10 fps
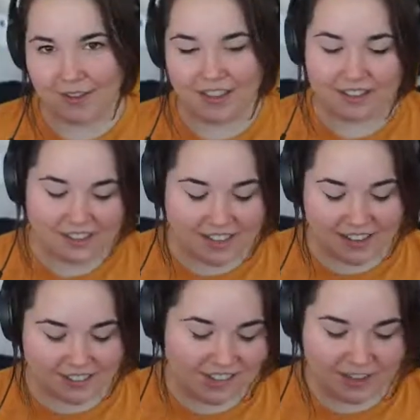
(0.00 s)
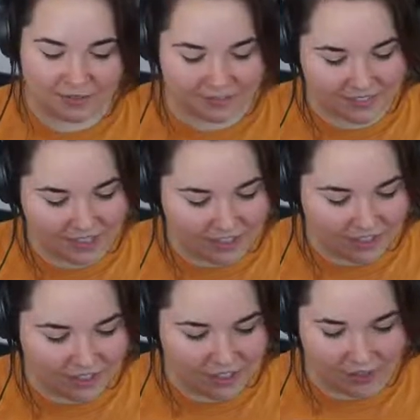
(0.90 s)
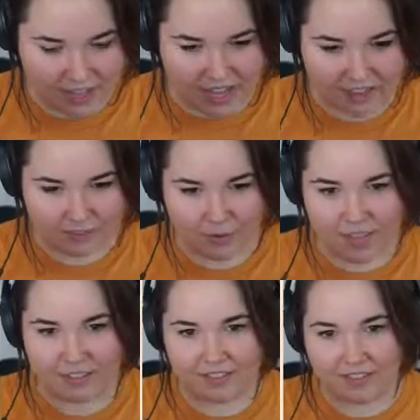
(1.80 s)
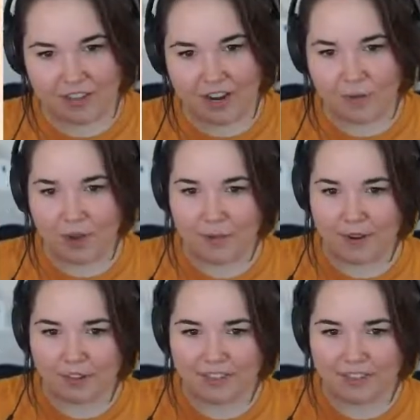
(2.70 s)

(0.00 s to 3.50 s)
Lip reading: And, you know, it's hard to do that when you're not a waterbender.